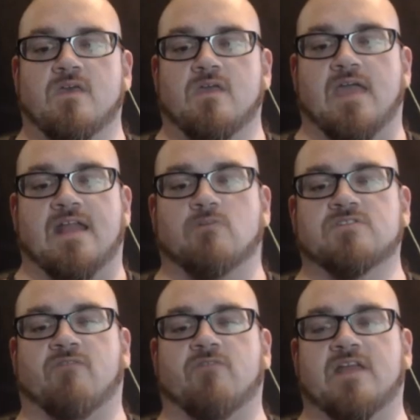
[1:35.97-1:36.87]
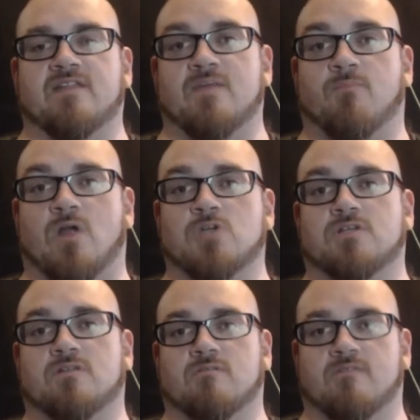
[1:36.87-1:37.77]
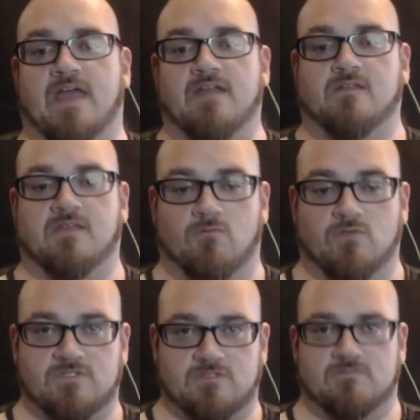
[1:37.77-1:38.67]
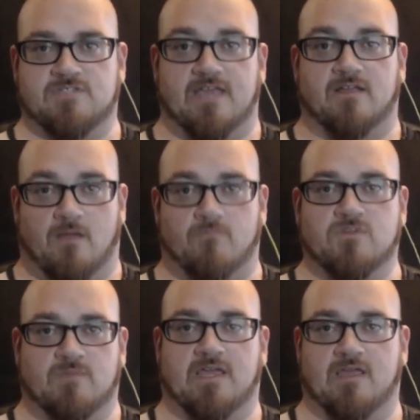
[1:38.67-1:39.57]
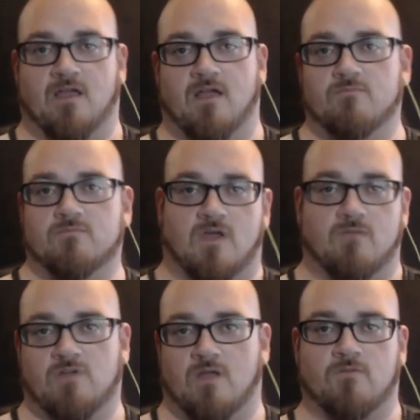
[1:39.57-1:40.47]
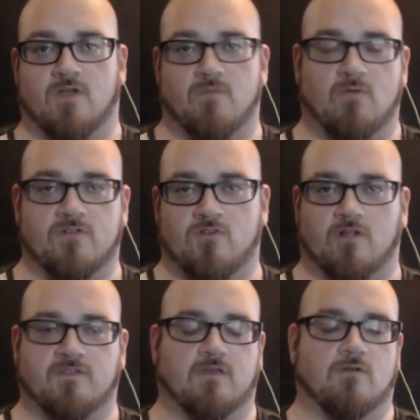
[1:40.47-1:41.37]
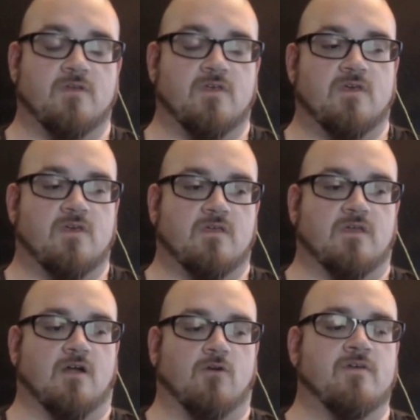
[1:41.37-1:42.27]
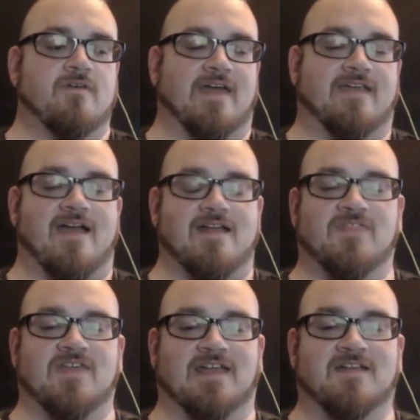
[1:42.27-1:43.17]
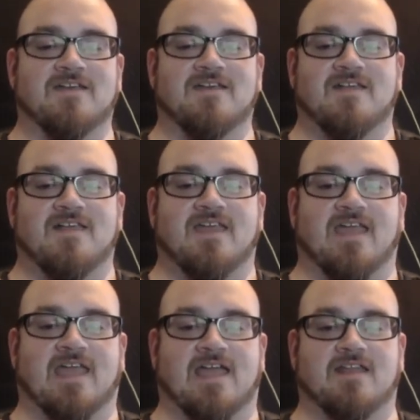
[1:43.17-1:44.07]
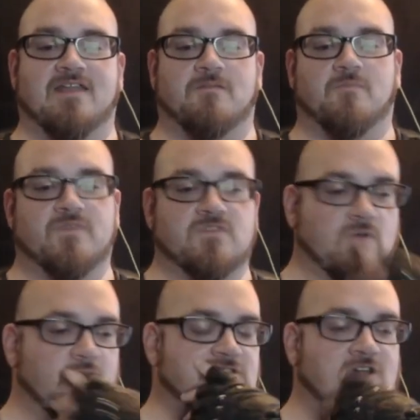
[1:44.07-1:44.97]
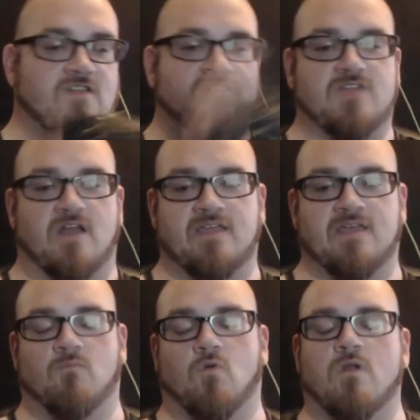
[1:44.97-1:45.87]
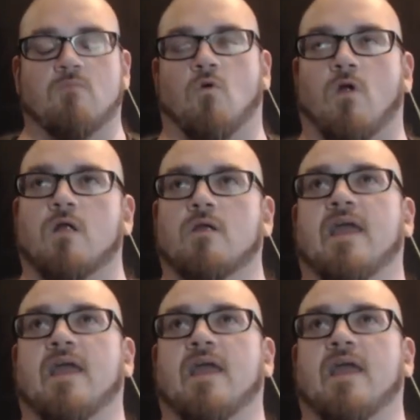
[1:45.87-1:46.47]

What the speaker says: And I was definitely getting the impression that he was saying, come to me, come, I want to talk to you, that kind of thing. And so I started studying him more and more.